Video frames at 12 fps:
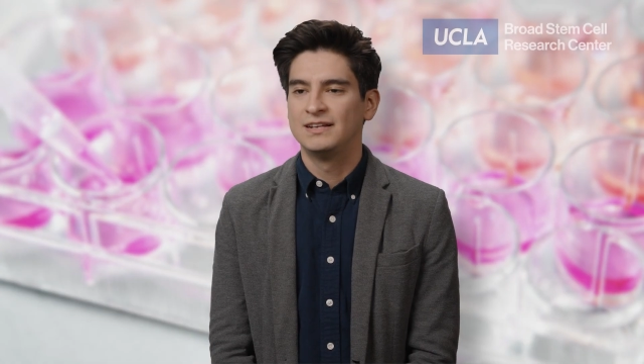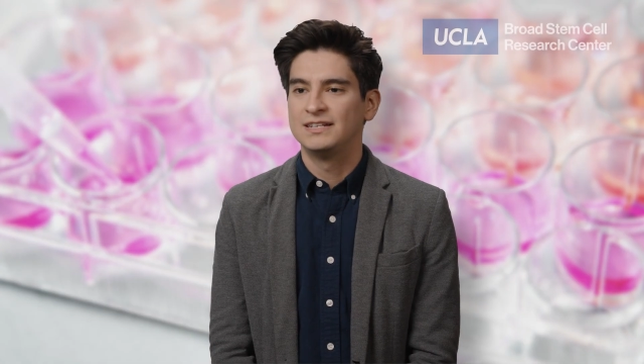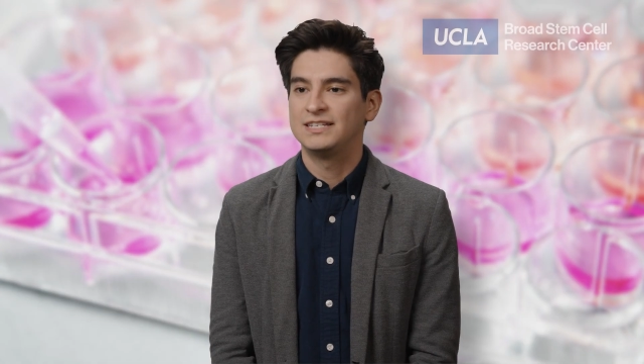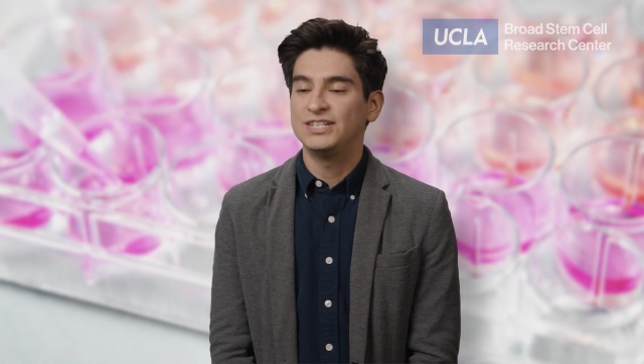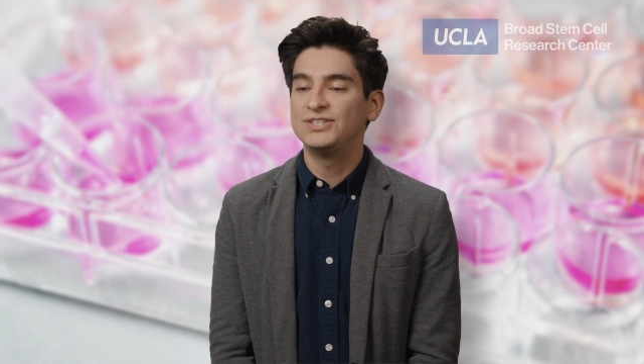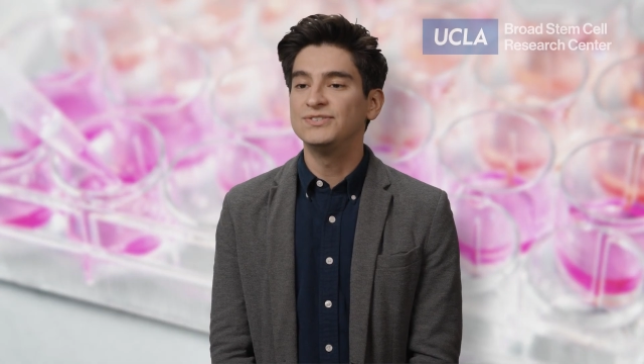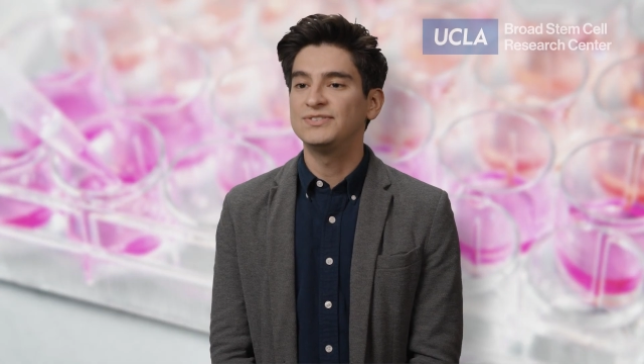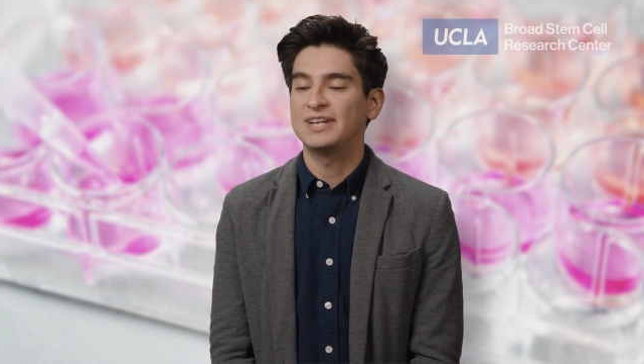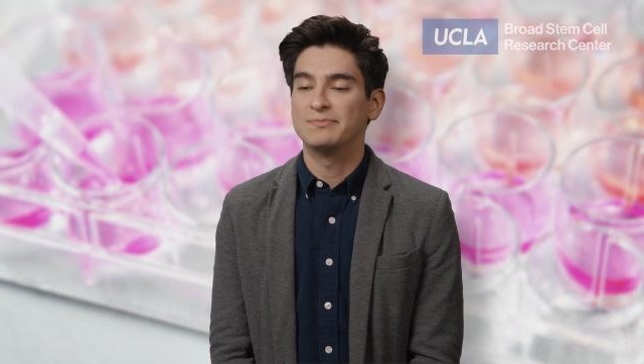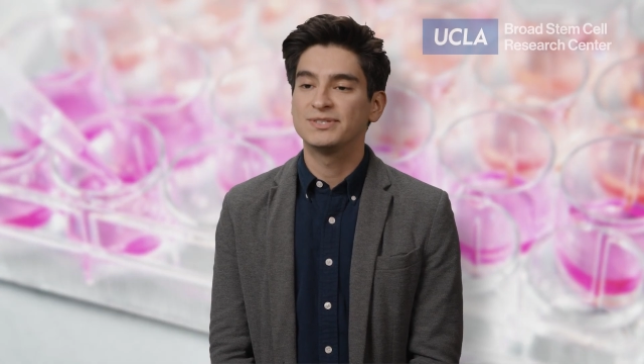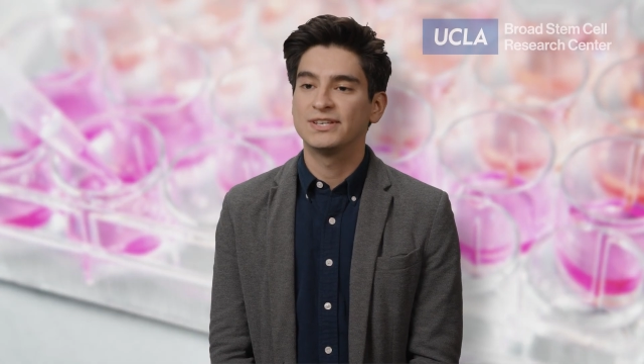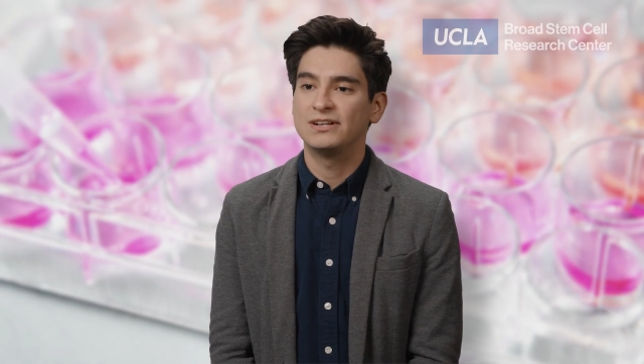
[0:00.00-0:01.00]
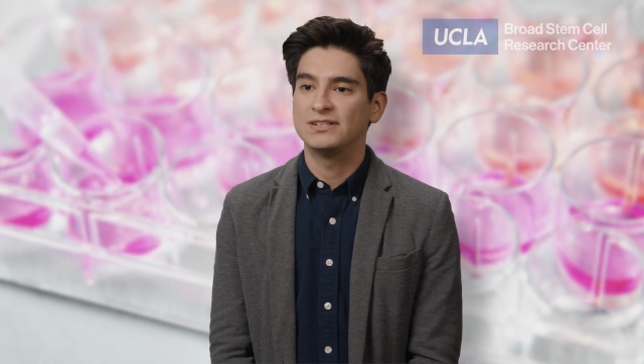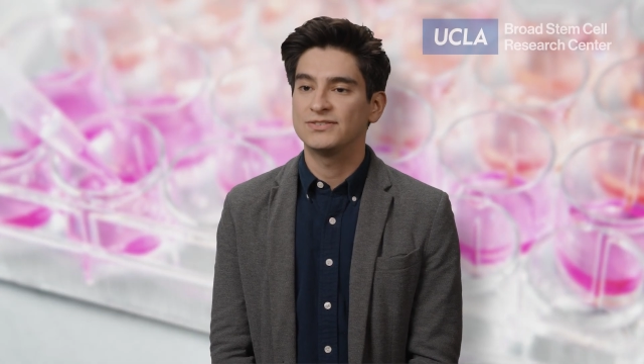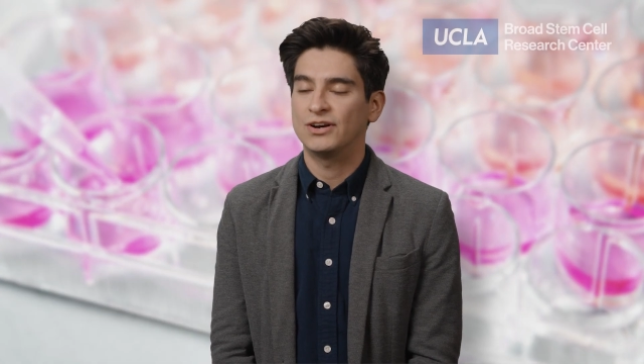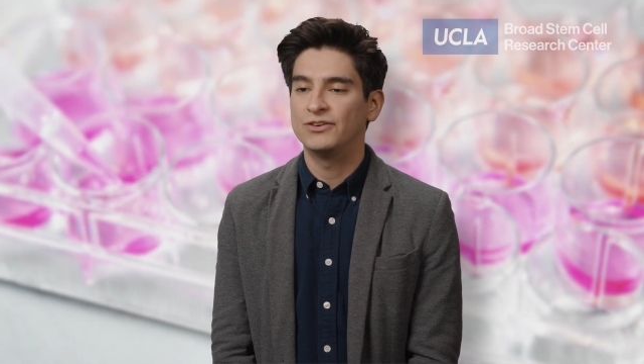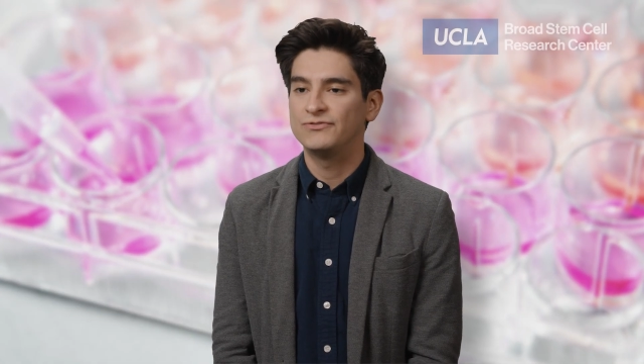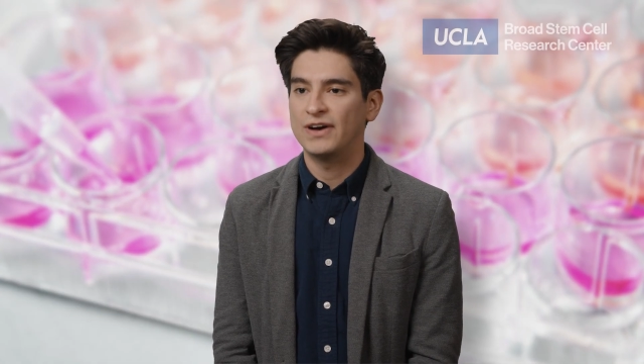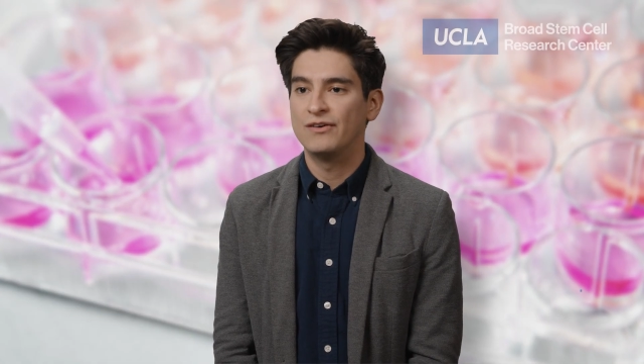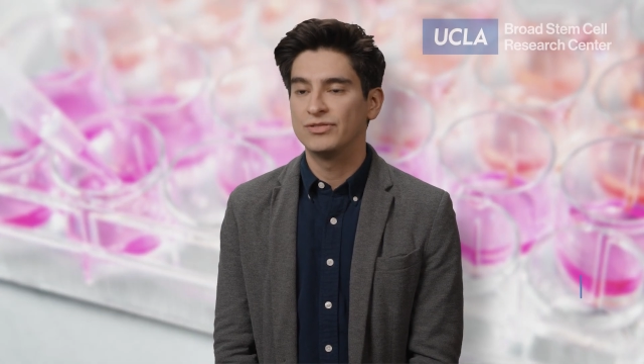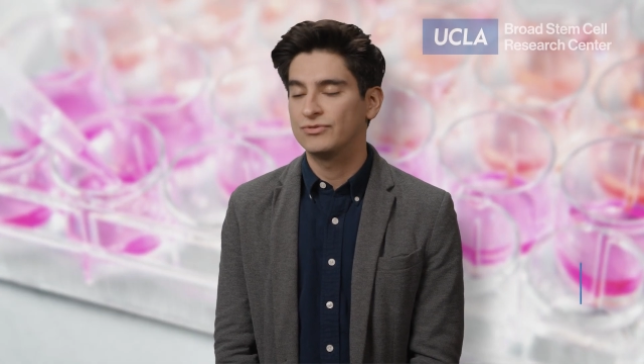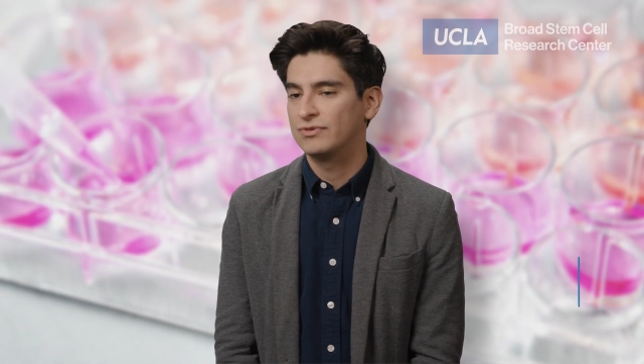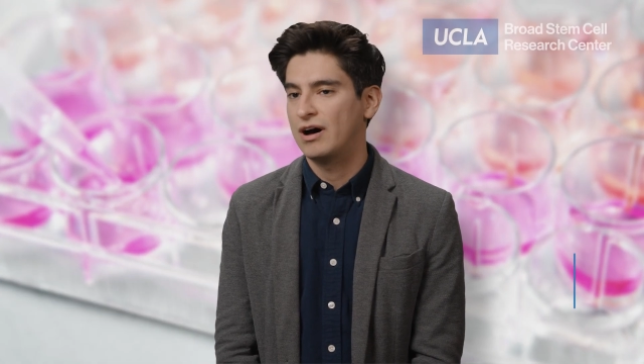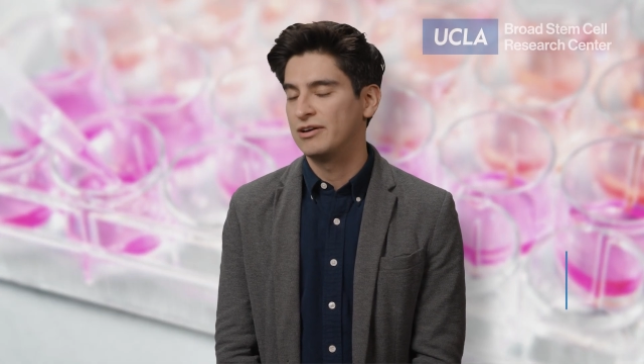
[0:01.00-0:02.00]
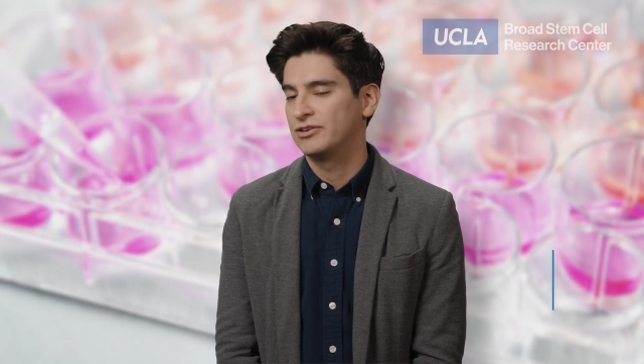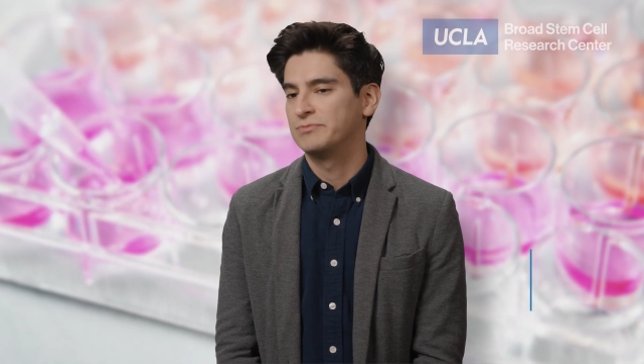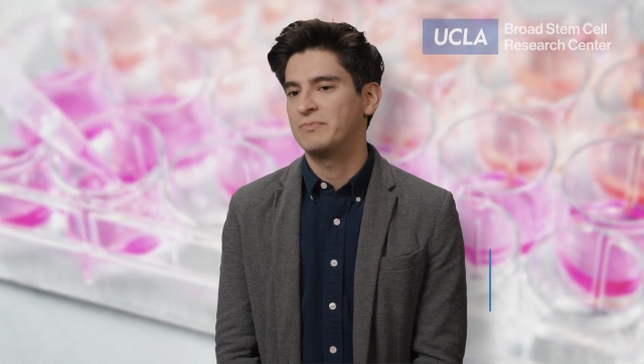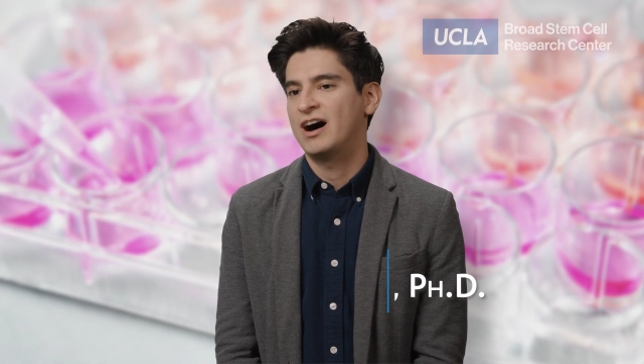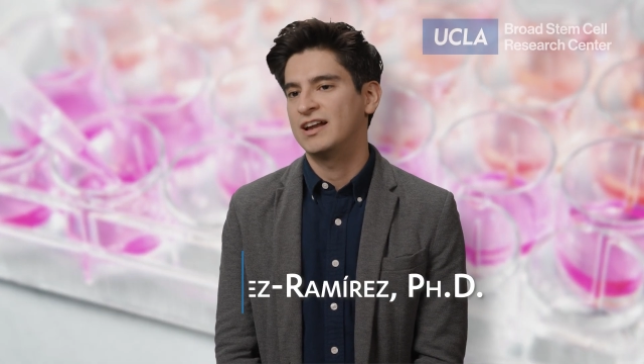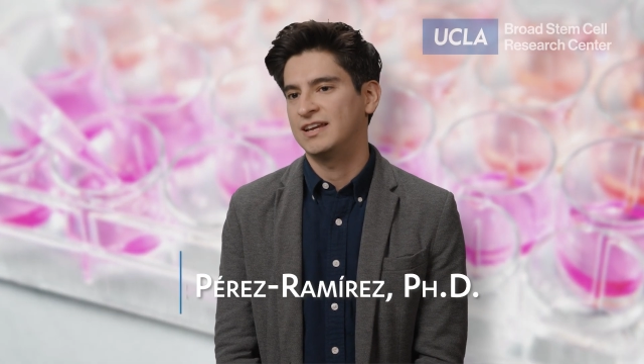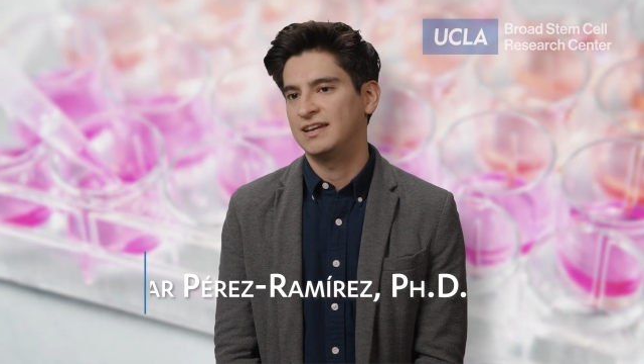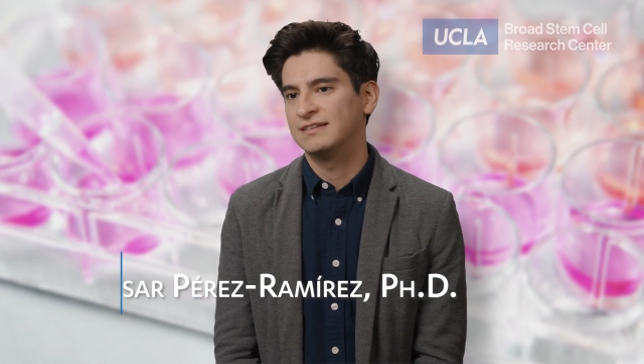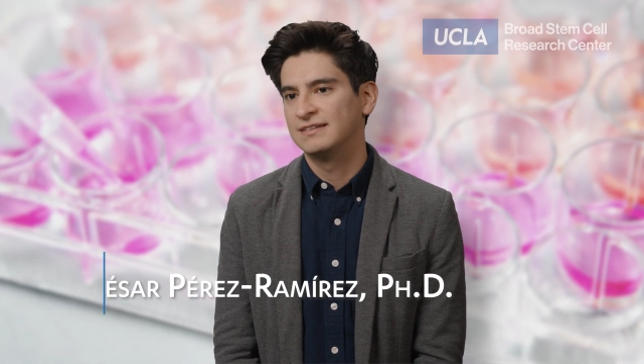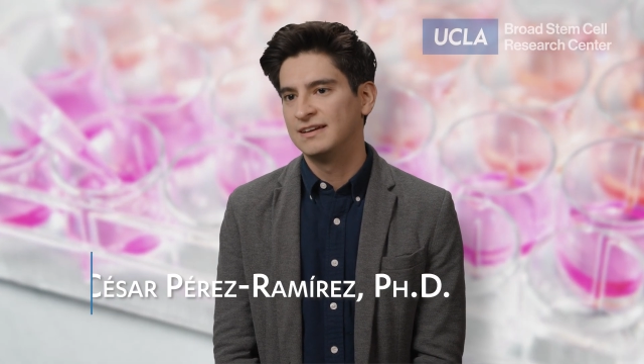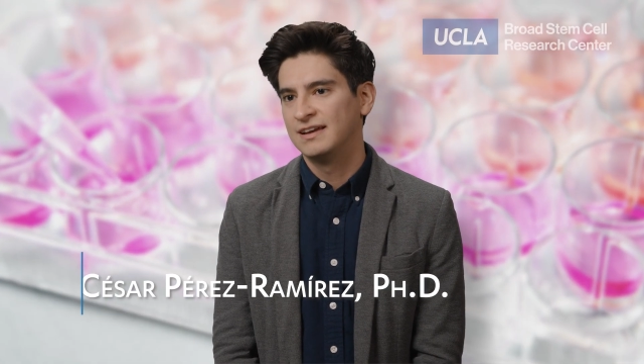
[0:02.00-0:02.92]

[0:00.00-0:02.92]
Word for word: Tissue stem cells are found throughout our body.